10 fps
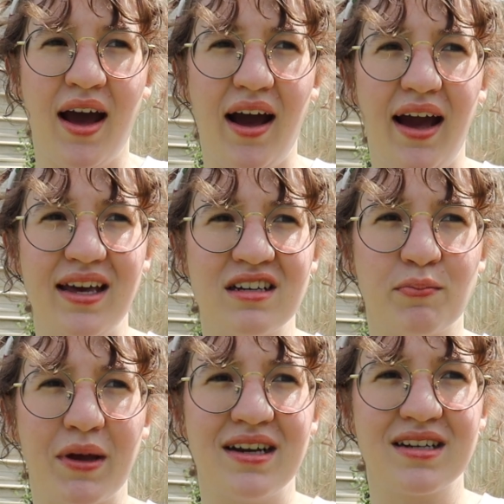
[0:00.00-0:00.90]
I
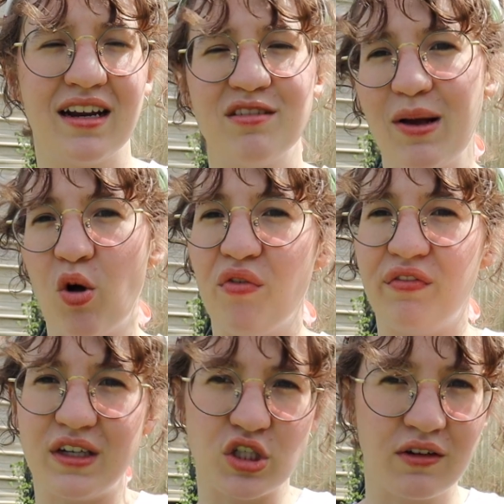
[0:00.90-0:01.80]
explained kind of my whole
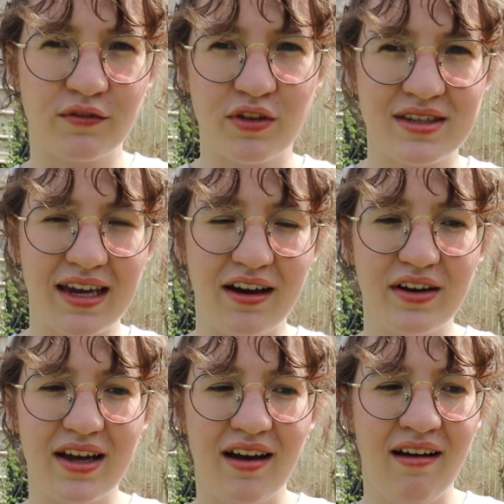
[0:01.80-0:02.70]
vision for this
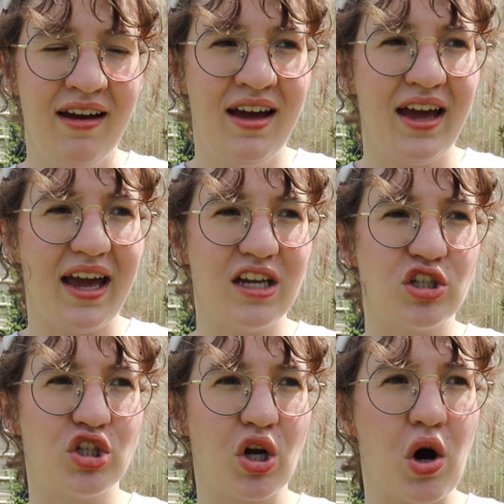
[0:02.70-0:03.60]
area and
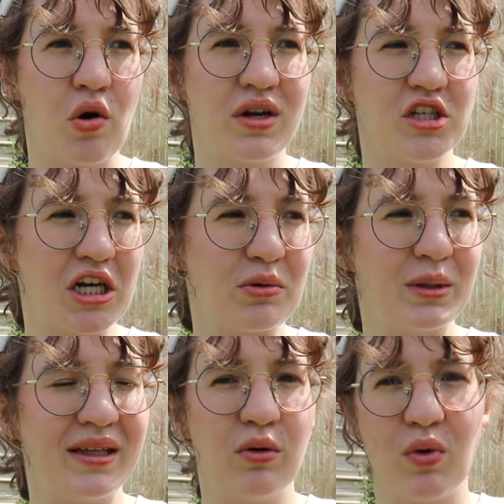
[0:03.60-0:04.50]
showed
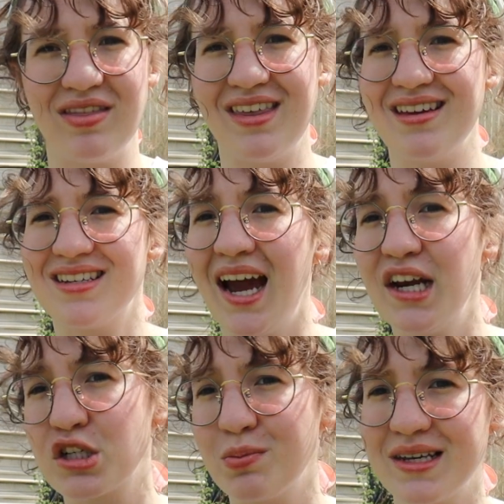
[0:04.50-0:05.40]
generally what the
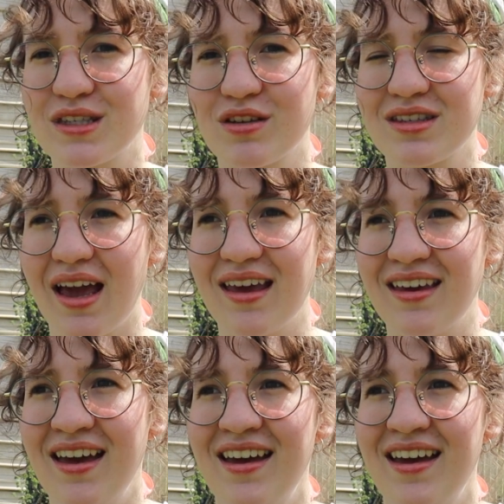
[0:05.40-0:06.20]
entire space looks like.